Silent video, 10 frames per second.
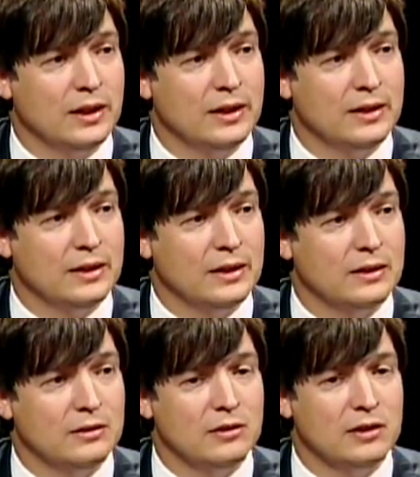and
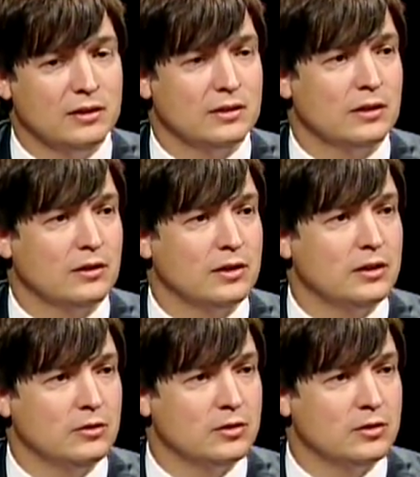you need an attorney